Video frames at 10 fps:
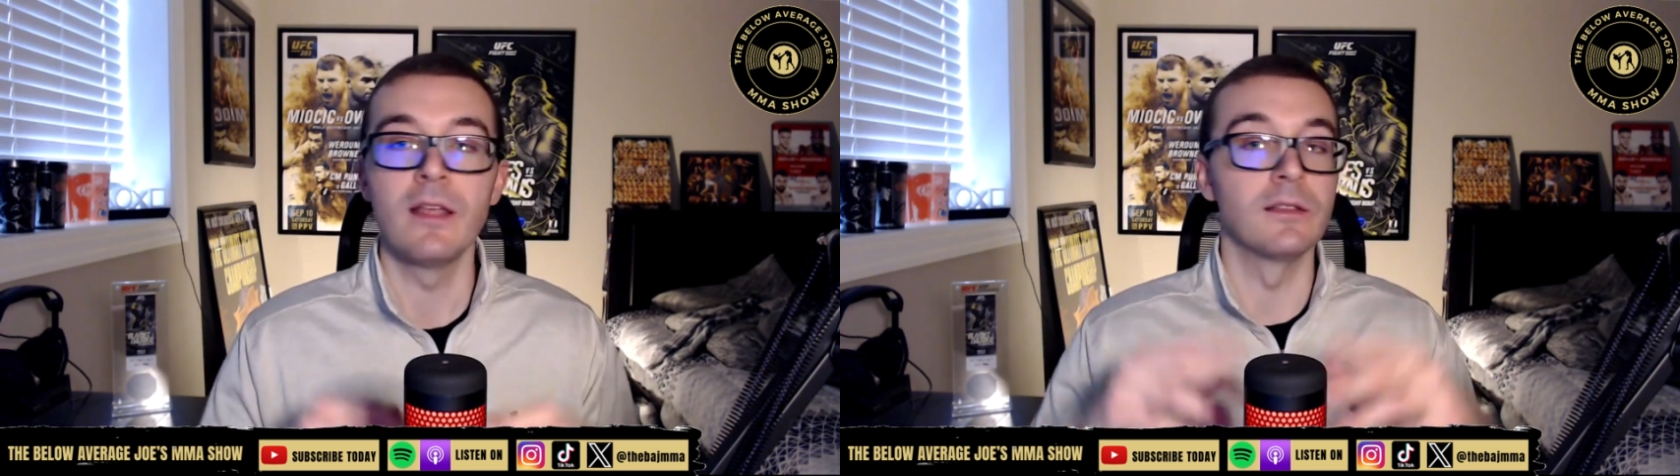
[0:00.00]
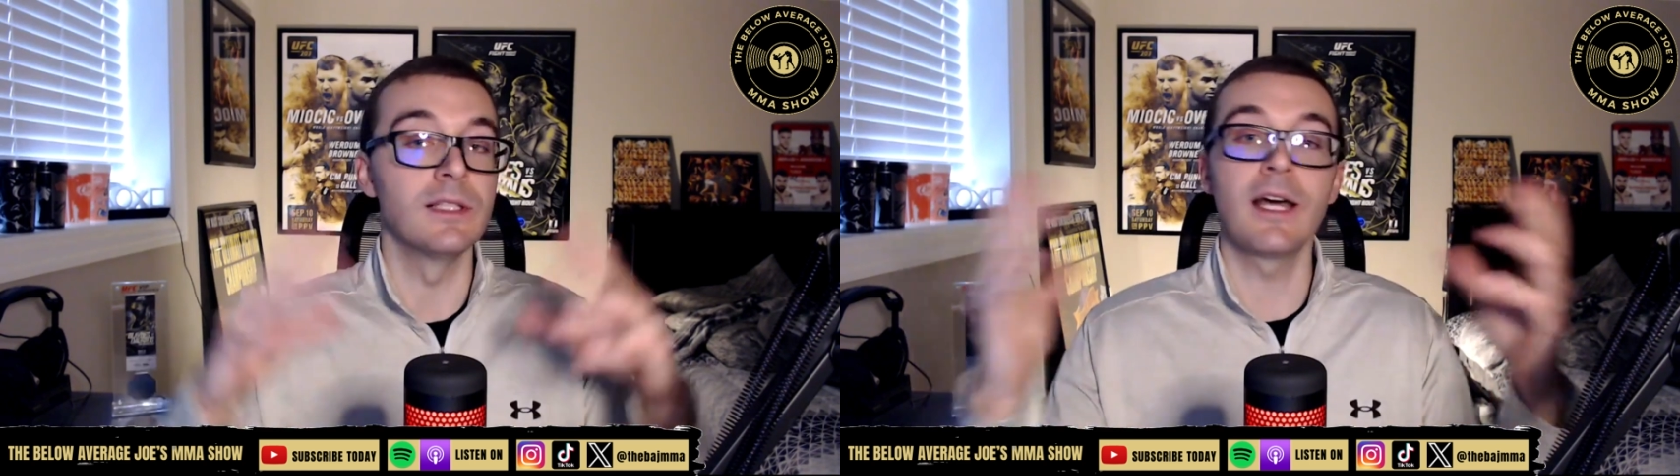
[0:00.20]

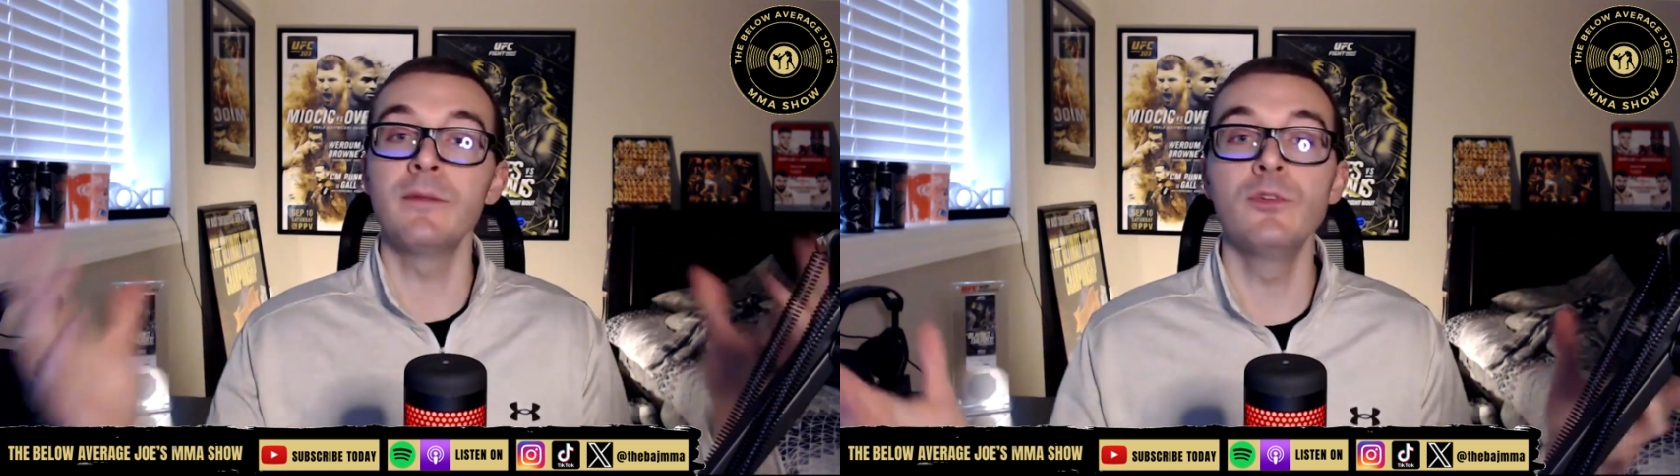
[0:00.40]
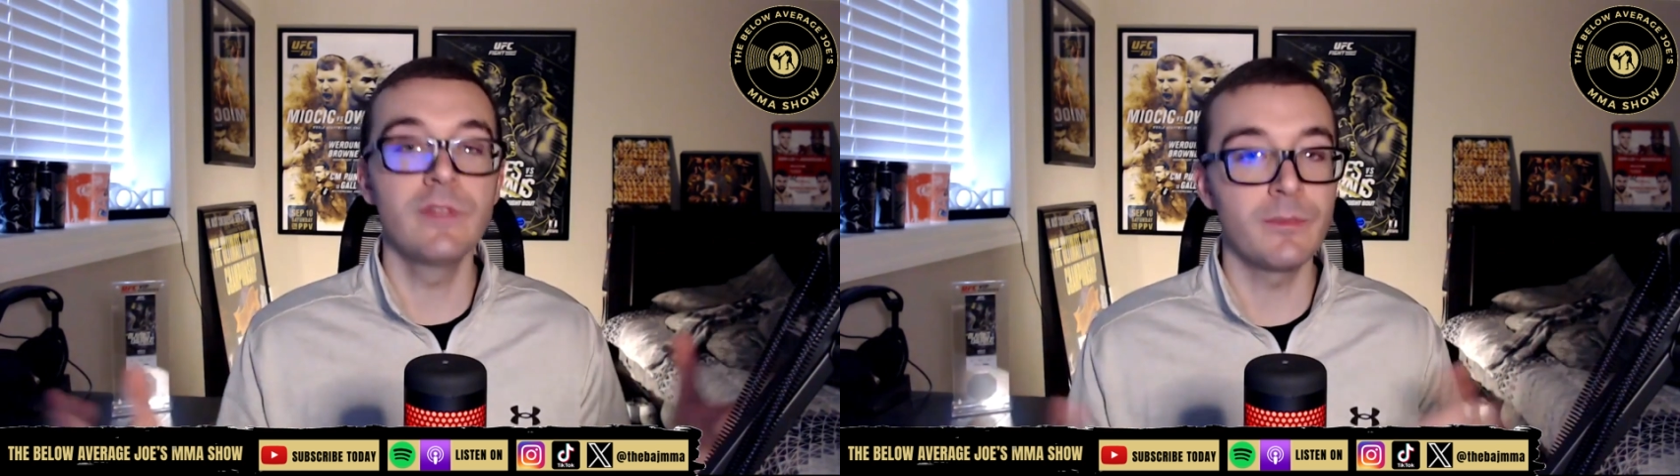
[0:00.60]
A lot of
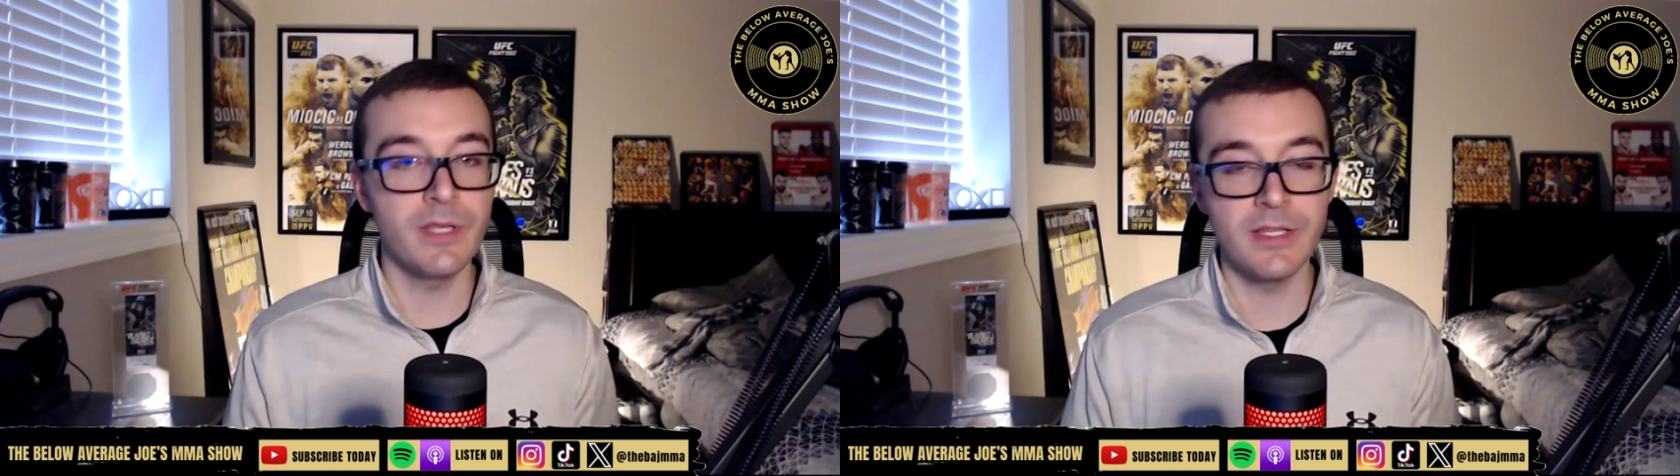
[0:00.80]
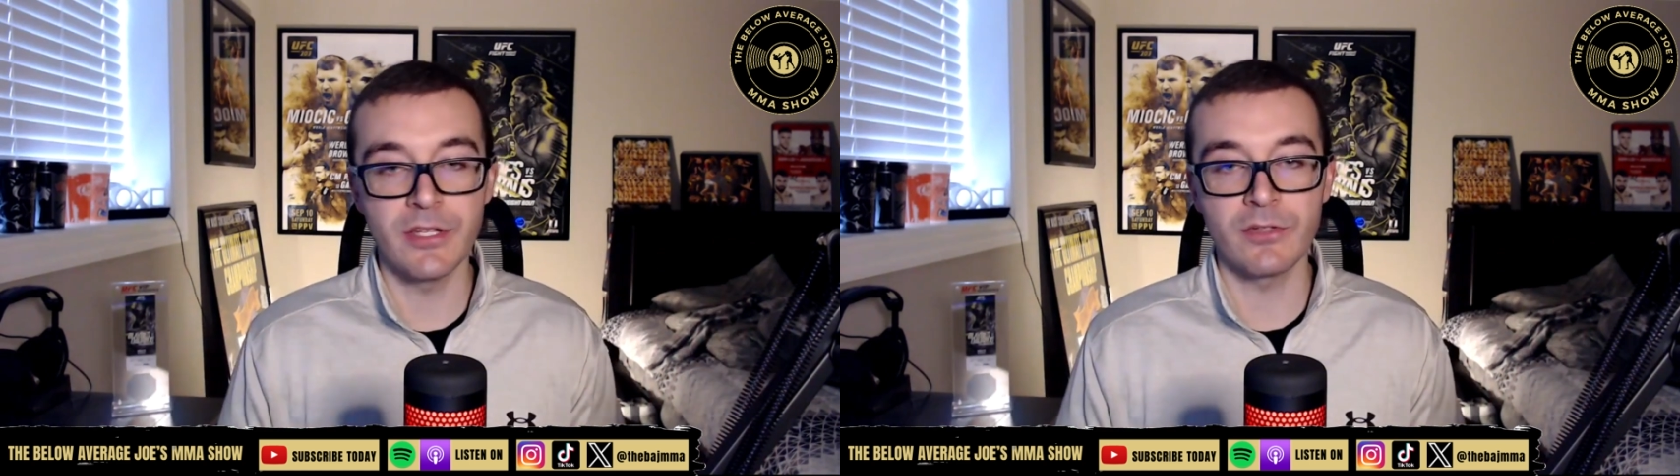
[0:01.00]
moving
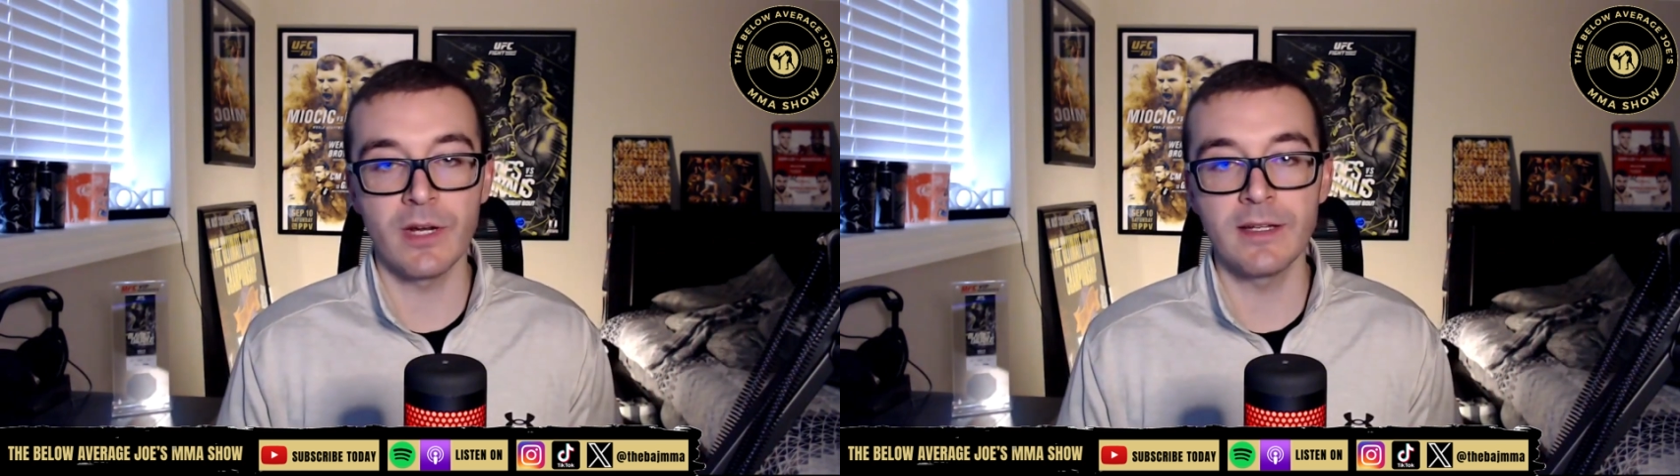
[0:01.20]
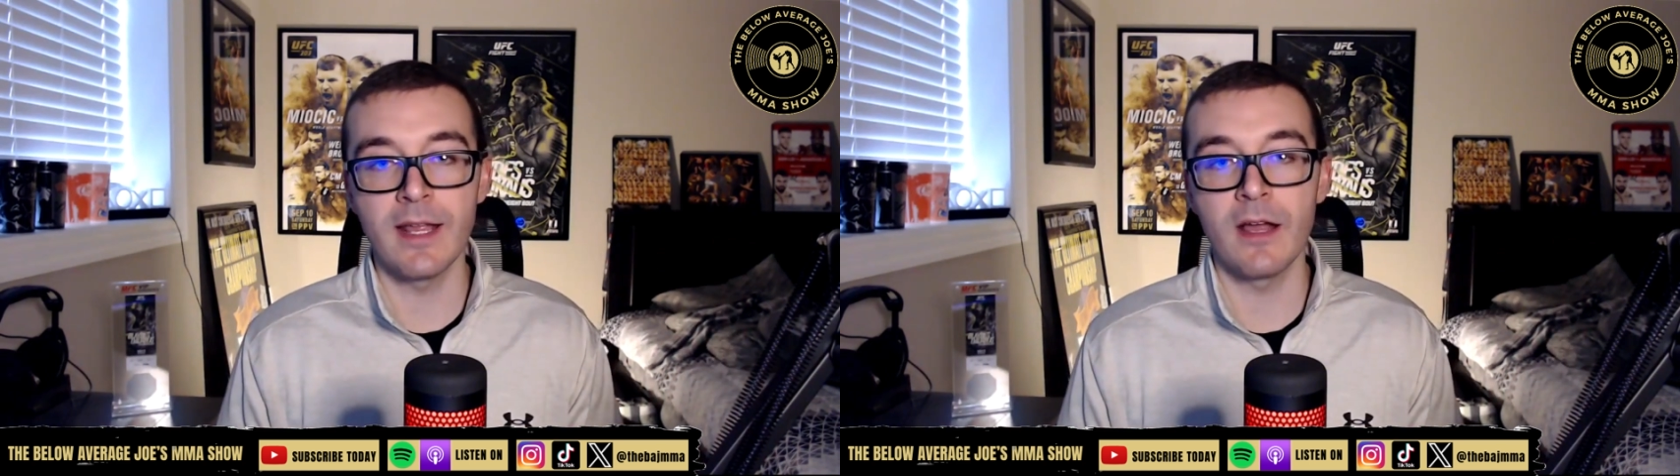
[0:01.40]
pieces
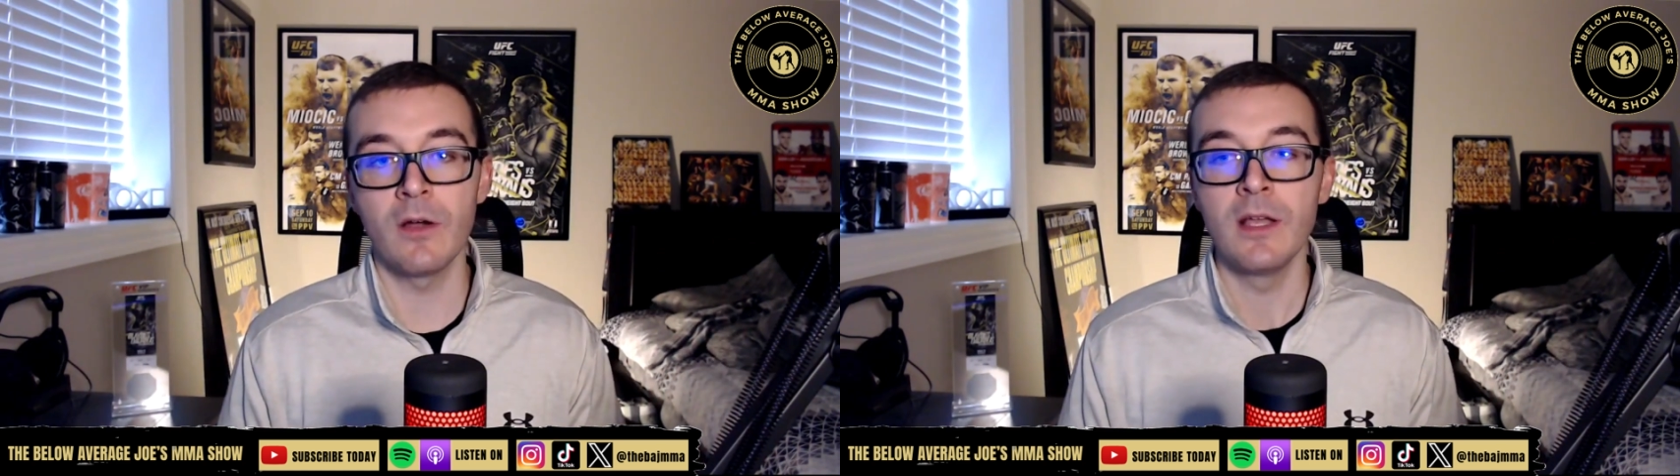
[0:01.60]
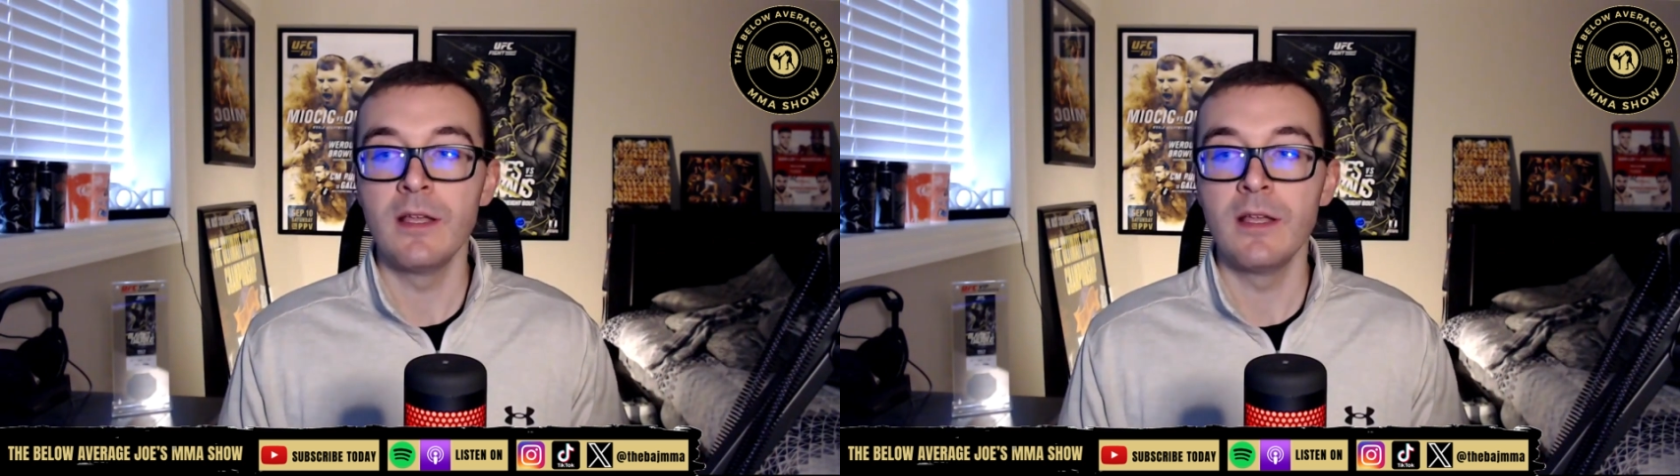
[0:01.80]
right now.